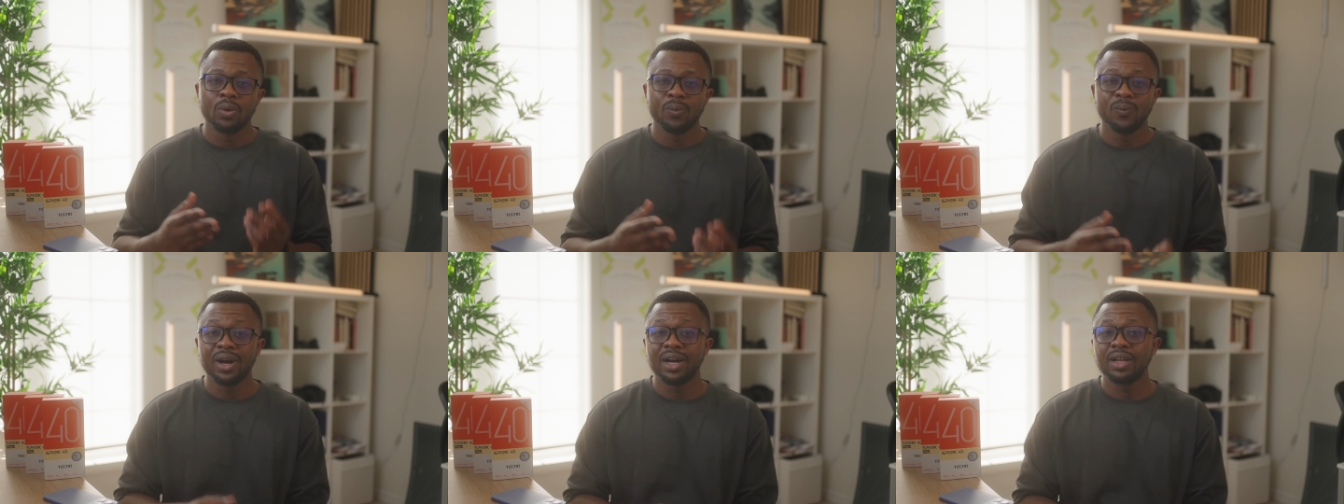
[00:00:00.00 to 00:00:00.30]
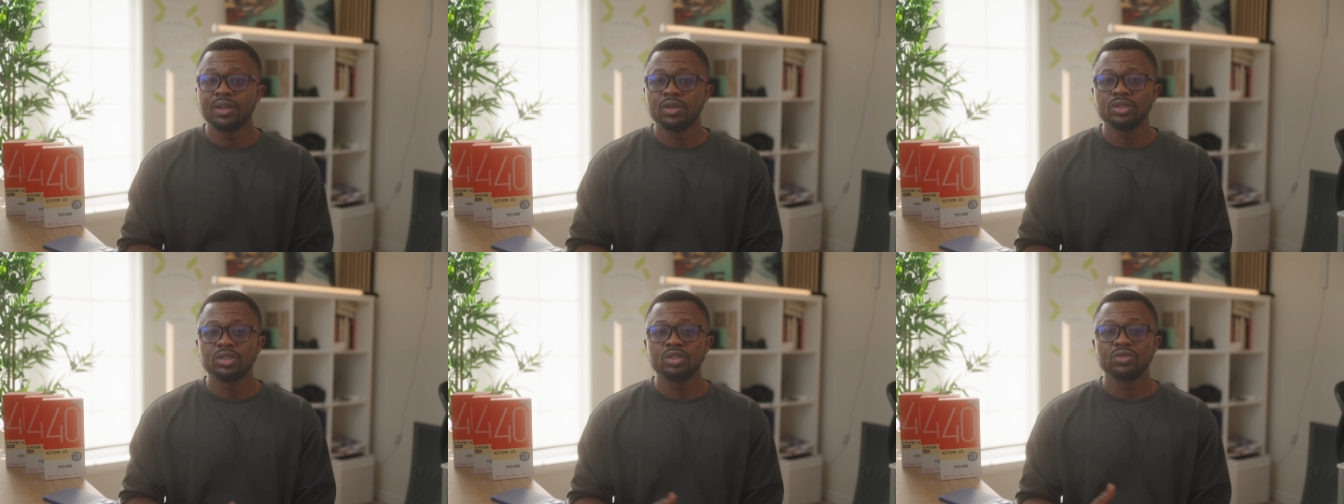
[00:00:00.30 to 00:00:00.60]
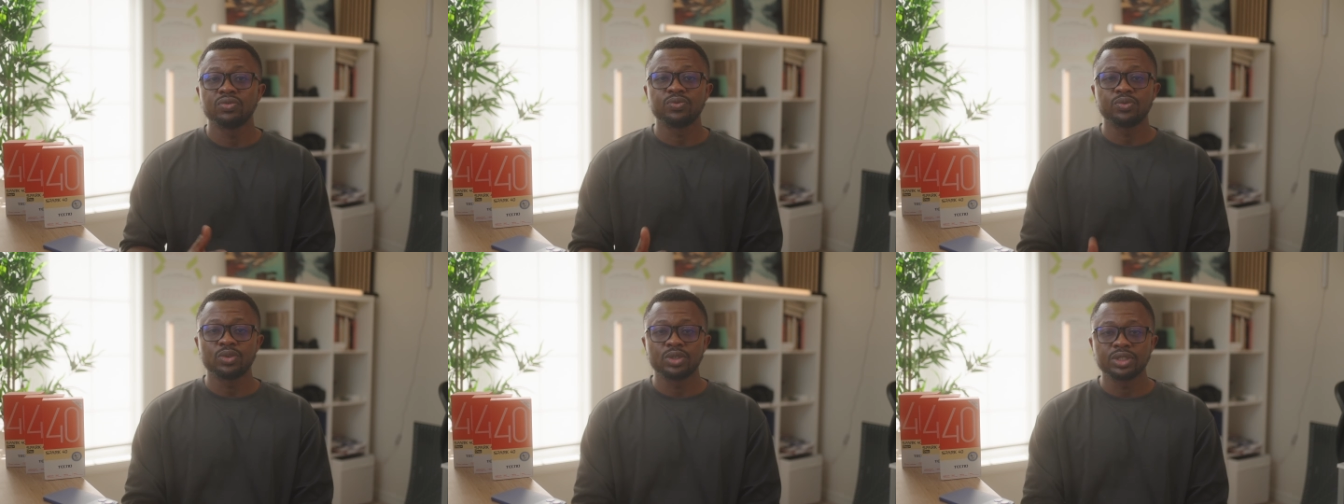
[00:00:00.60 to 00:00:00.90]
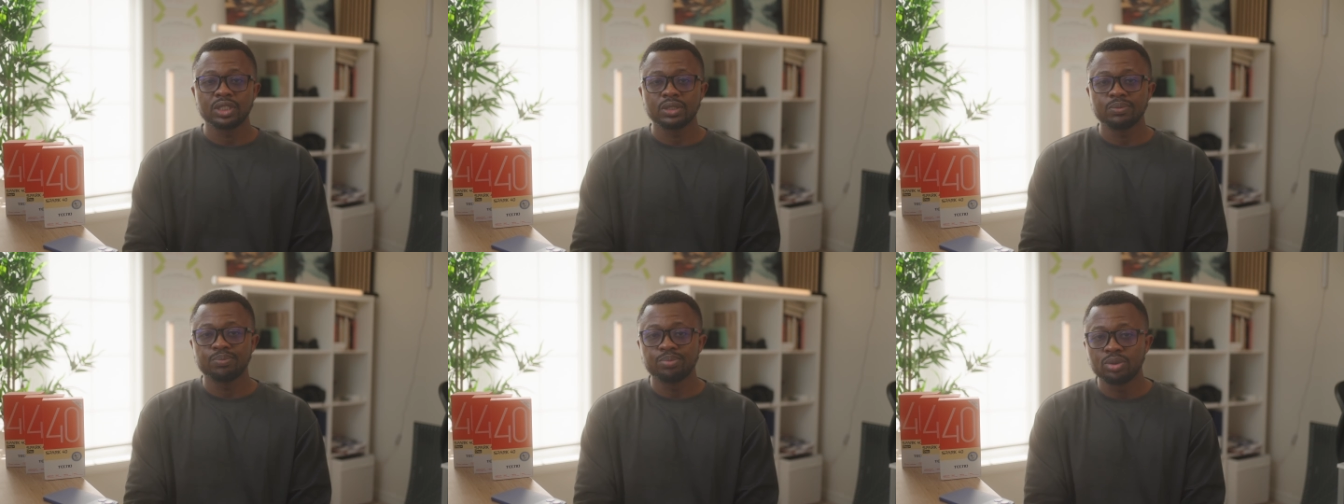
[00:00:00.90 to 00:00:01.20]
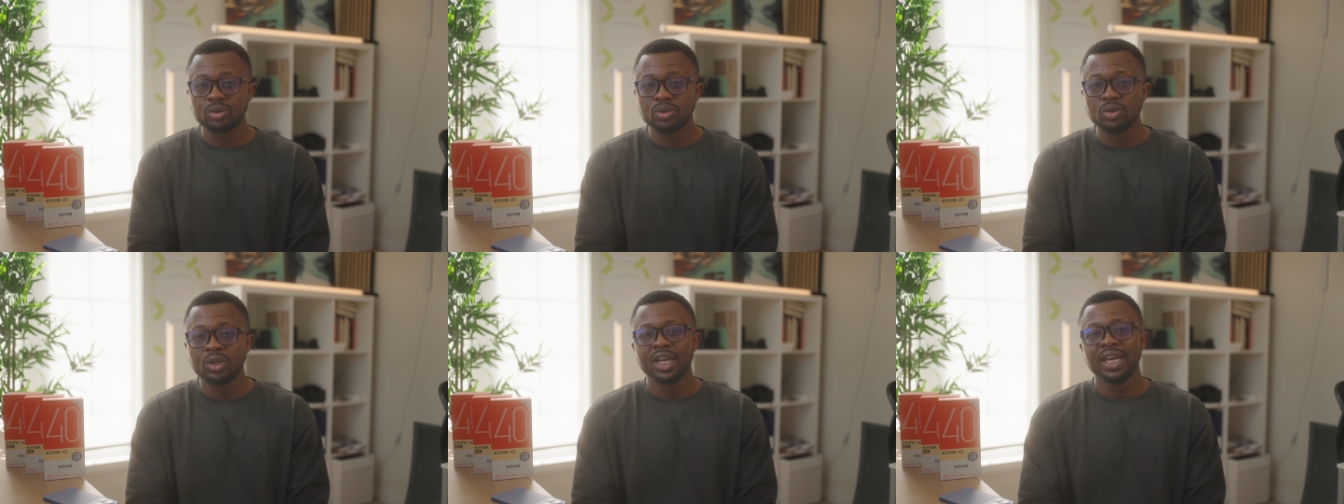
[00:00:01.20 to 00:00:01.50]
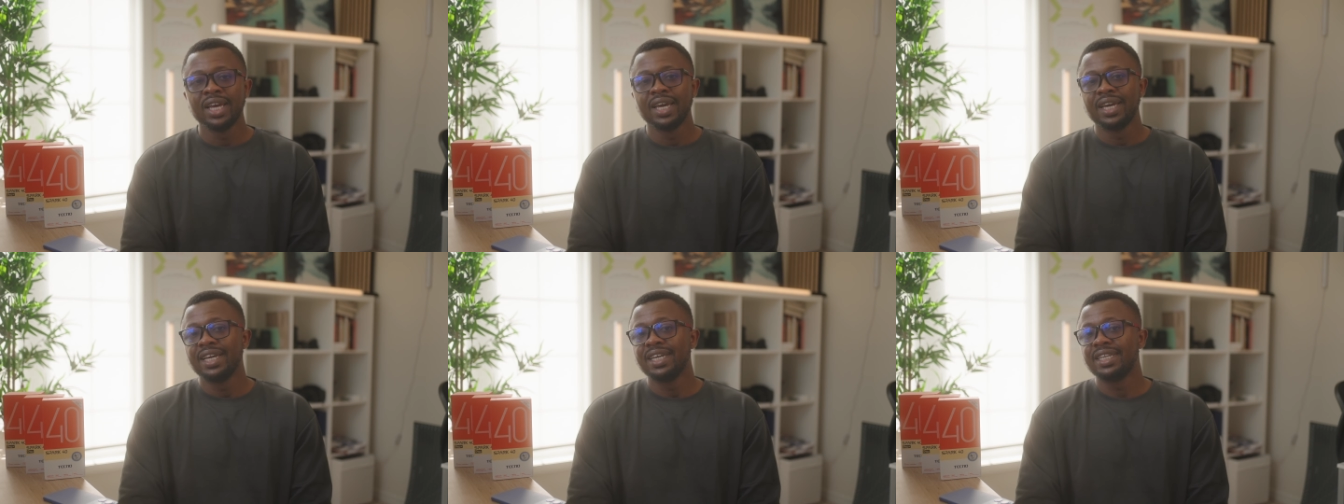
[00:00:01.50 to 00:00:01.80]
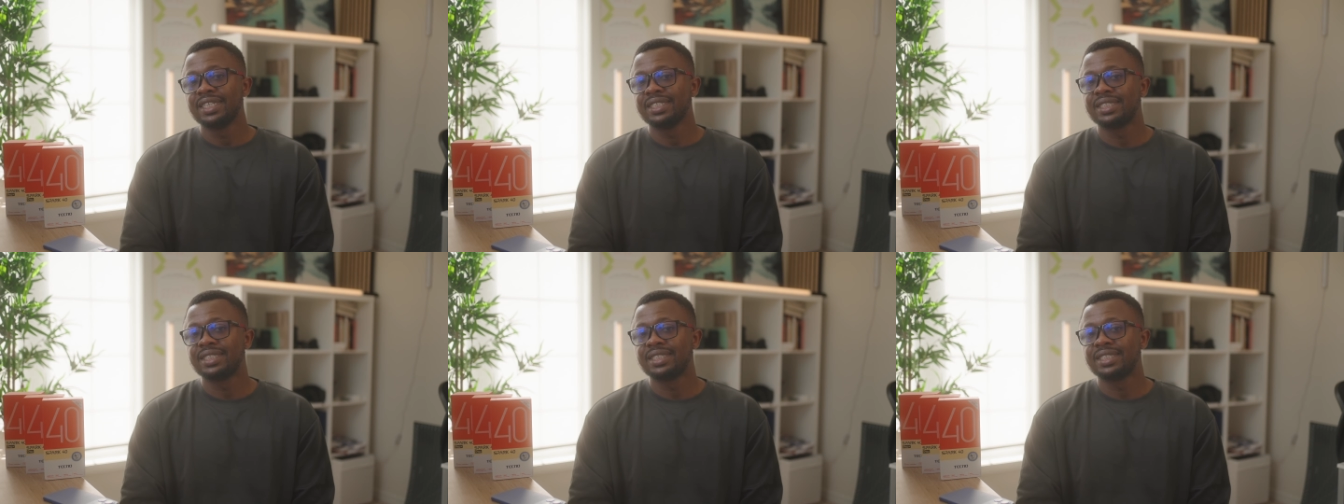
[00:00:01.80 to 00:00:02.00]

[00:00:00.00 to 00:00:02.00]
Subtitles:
While on the 40 Pro, it is